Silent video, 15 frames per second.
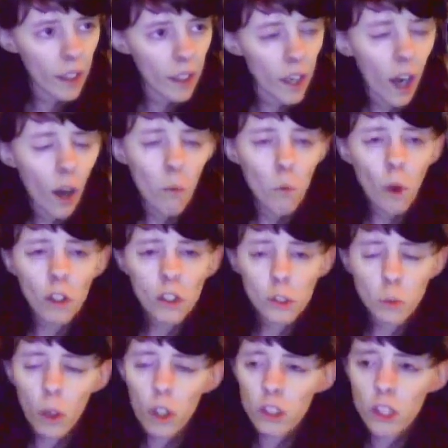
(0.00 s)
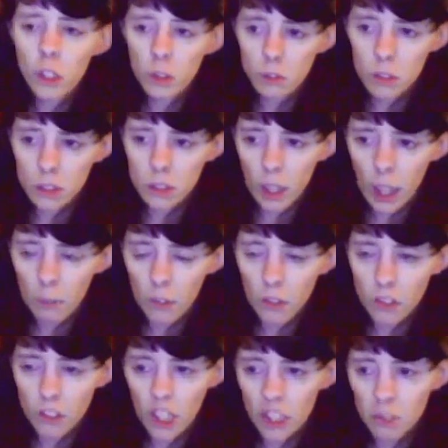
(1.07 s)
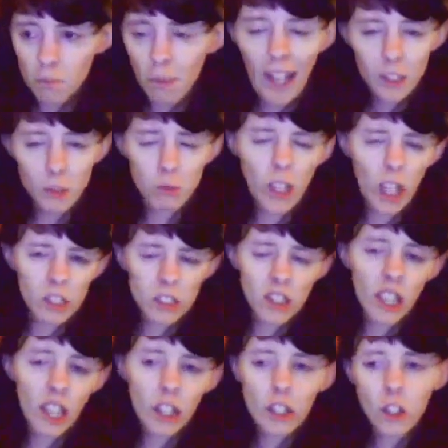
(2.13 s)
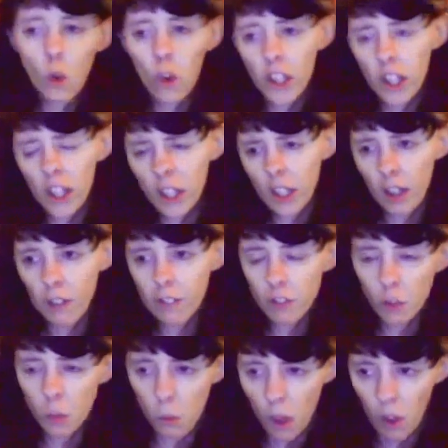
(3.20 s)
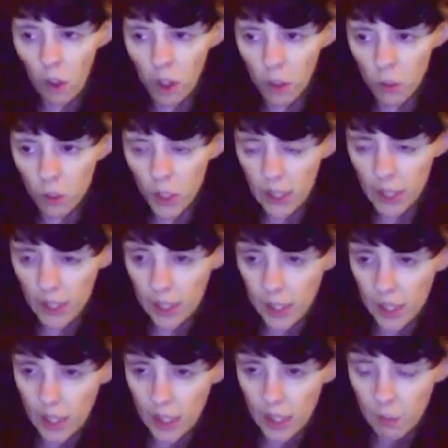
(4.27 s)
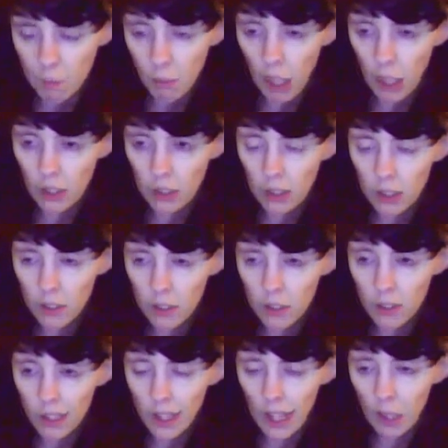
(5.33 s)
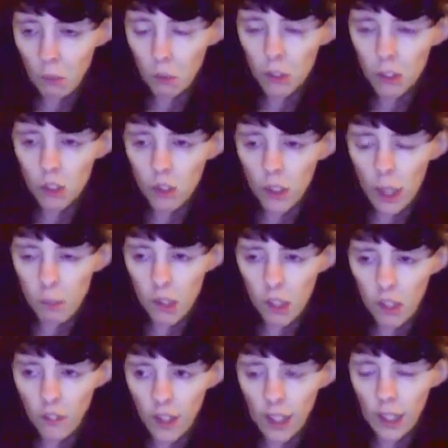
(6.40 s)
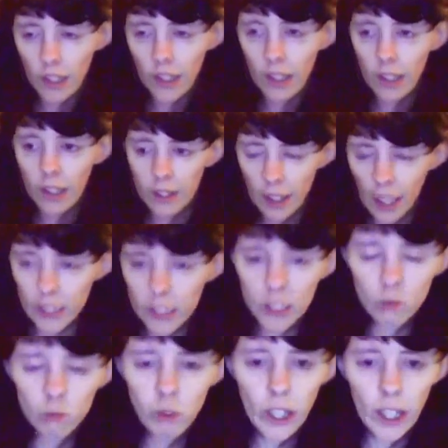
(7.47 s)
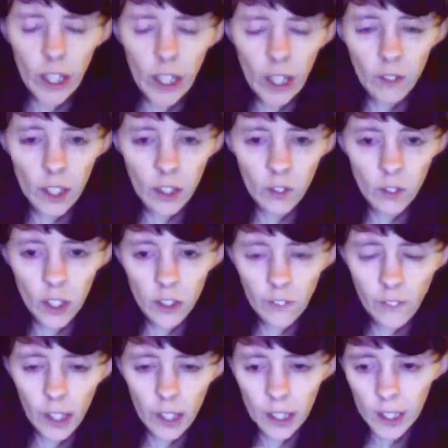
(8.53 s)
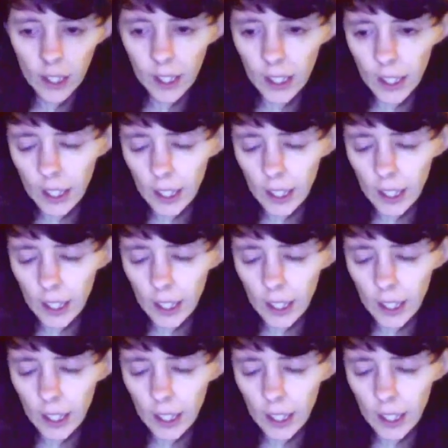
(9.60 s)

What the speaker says: I can't watch it all the time because yes, Basil does get annoying after a while, but you can watch quite a bit of it and it is actually really funny.